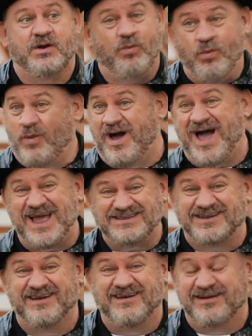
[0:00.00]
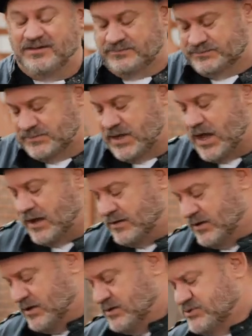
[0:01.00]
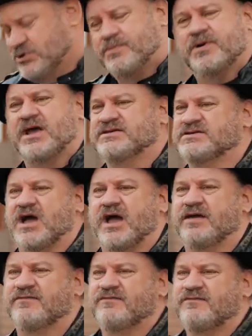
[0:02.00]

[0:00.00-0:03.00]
like, what? Yeah. Super nice guy.